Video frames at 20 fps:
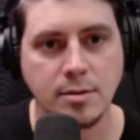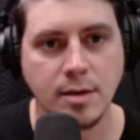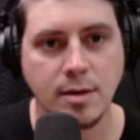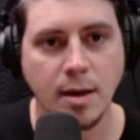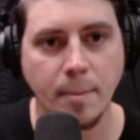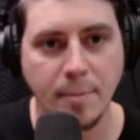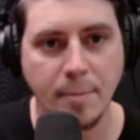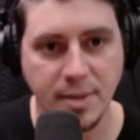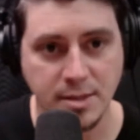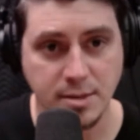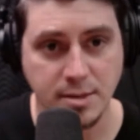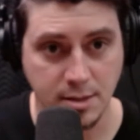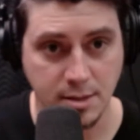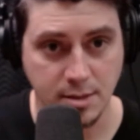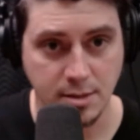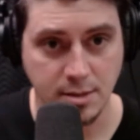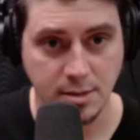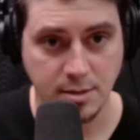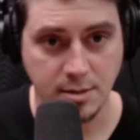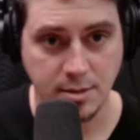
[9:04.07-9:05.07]

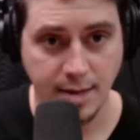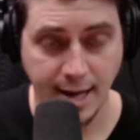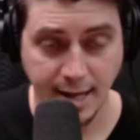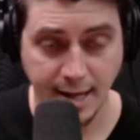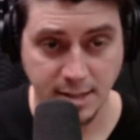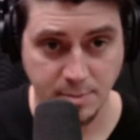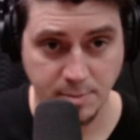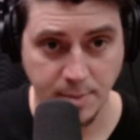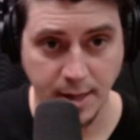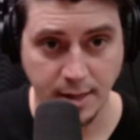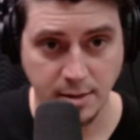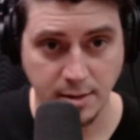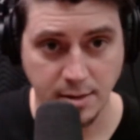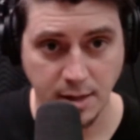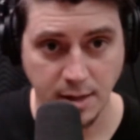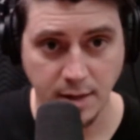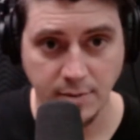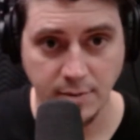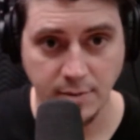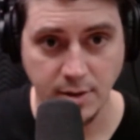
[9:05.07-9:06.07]
business aspect
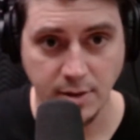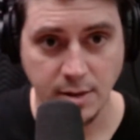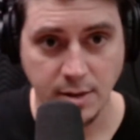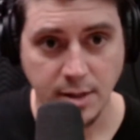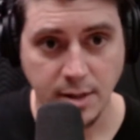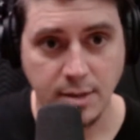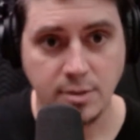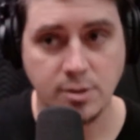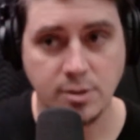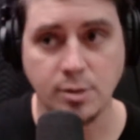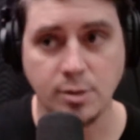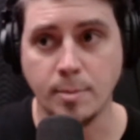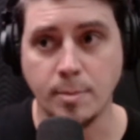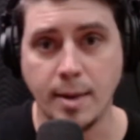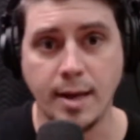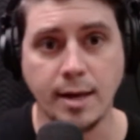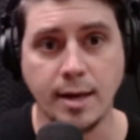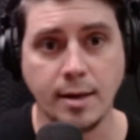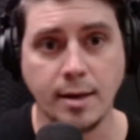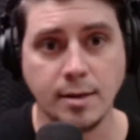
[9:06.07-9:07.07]
of it to
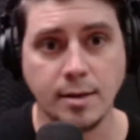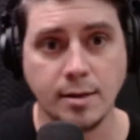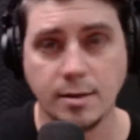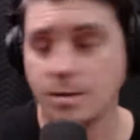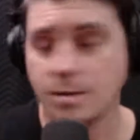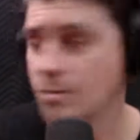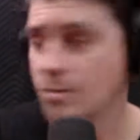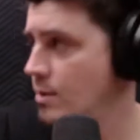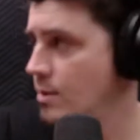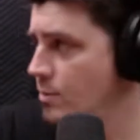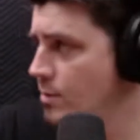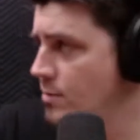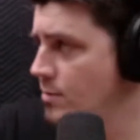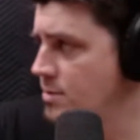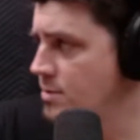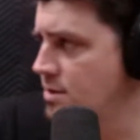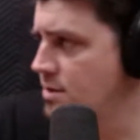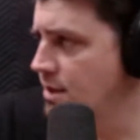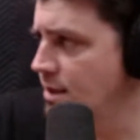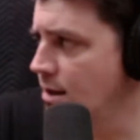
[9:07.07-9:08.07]
make. What was
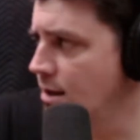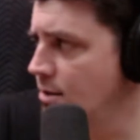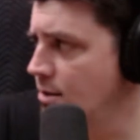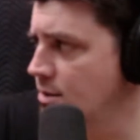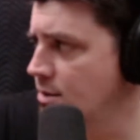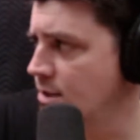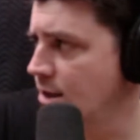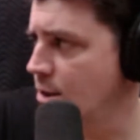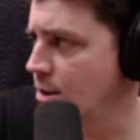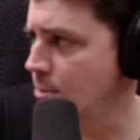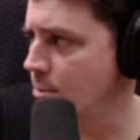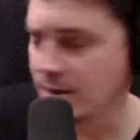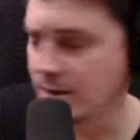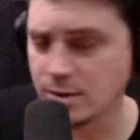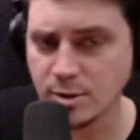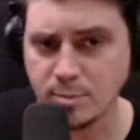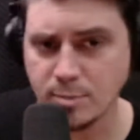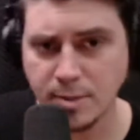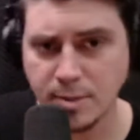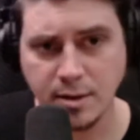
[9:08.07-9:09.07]
the CEO? The CEO made
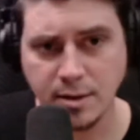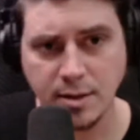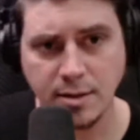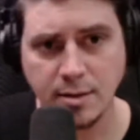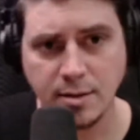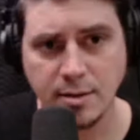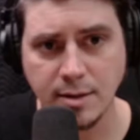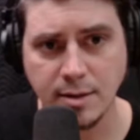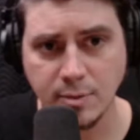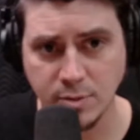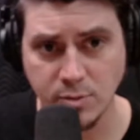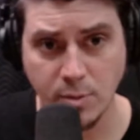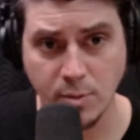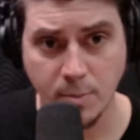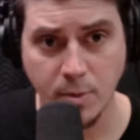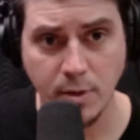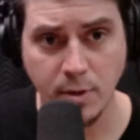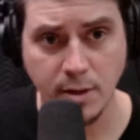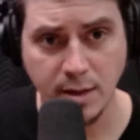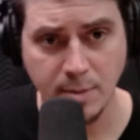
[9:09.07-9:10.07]
$2 billion. It was
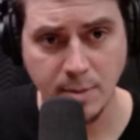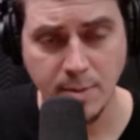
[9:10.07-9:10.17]
reported he made